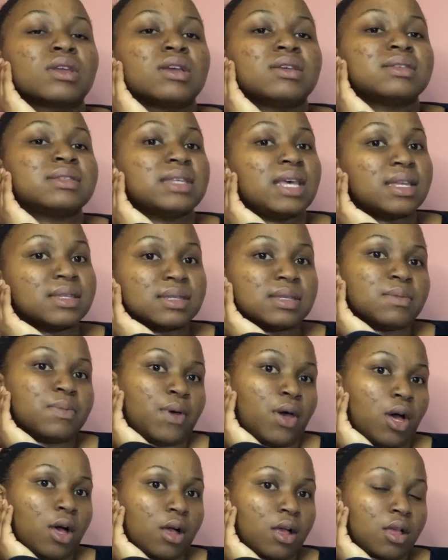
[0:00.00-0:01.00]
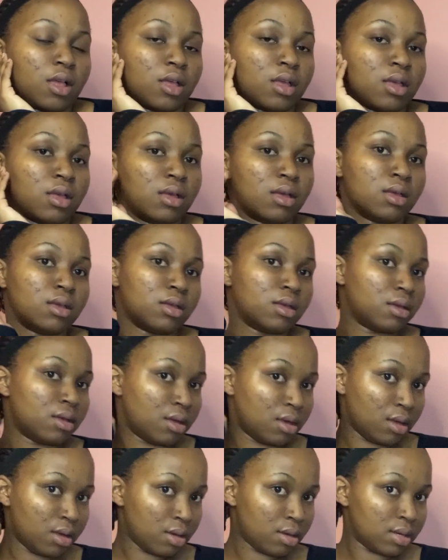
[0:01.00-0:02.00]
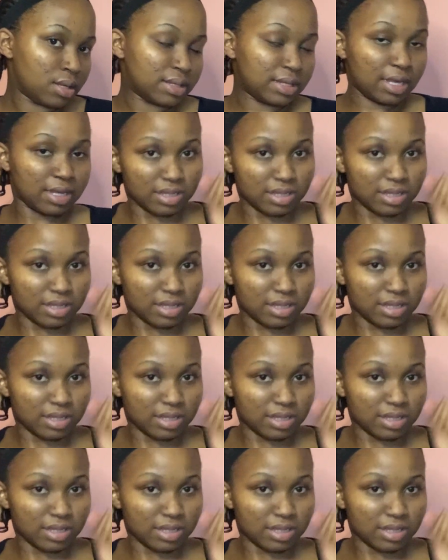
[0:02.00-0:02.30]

Zanzibar by